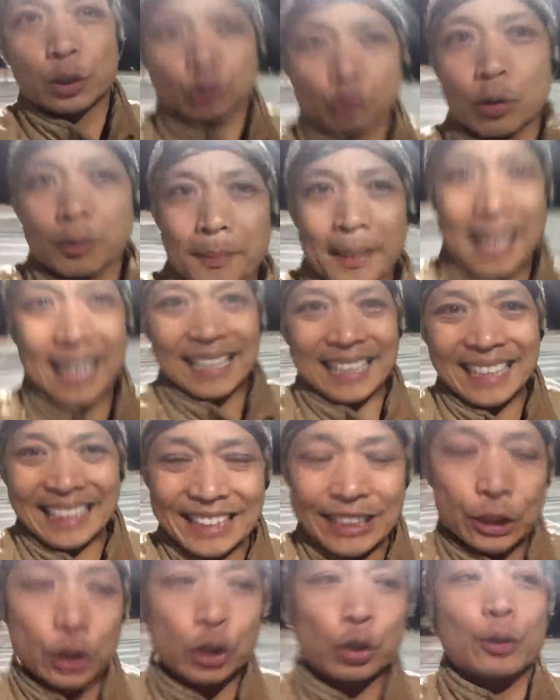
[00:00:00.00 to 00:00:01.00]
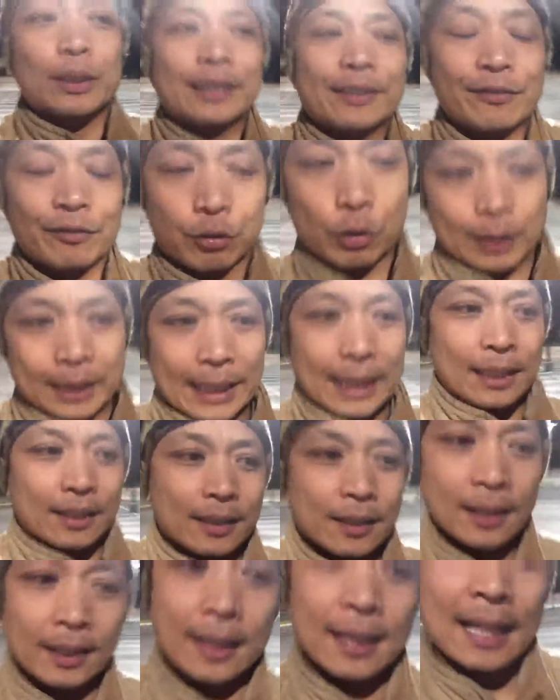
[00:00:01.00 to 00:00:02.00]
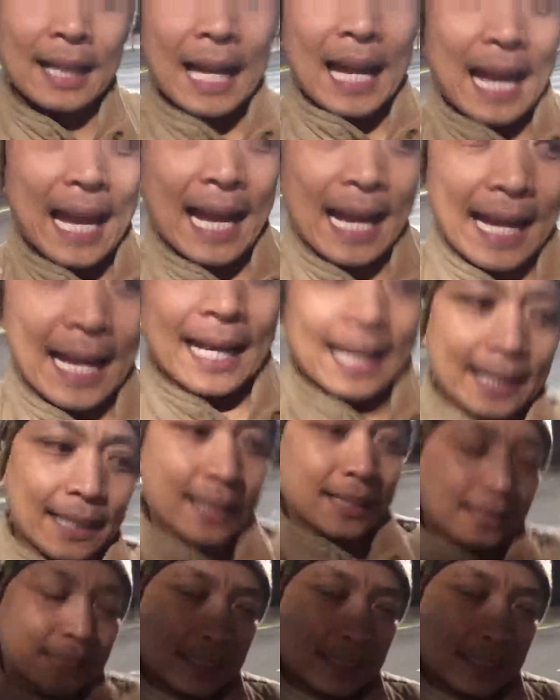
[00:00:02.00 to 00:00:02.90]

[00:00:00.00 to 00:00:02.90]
to remain injury free and